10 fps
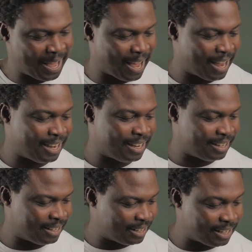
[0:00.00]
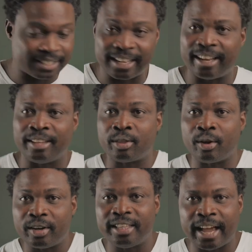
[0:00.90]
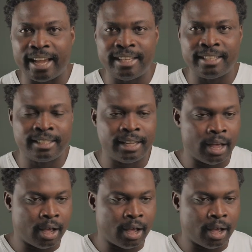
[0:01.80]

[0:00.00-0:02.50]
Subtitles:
and they sell in 30 days,